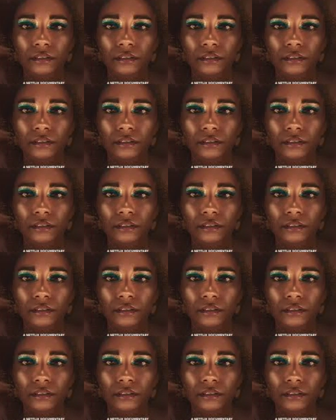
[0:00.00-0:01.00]

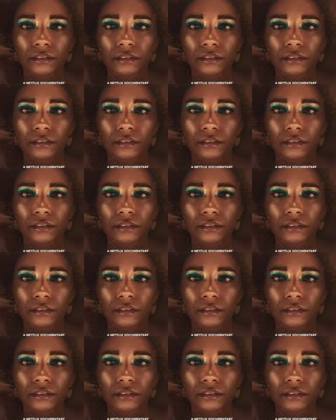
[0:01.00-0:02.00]

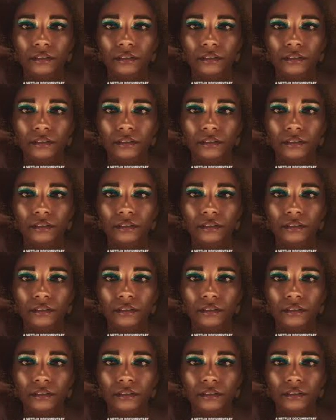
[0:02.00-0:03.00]

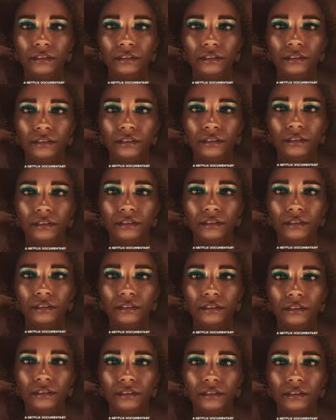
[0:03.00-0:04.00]

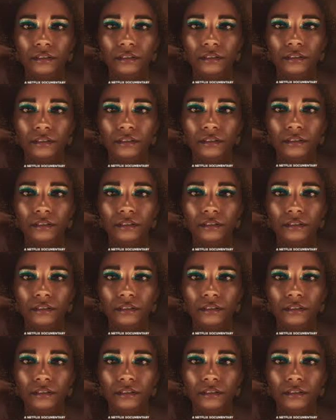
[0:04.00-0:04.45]
(not speaking)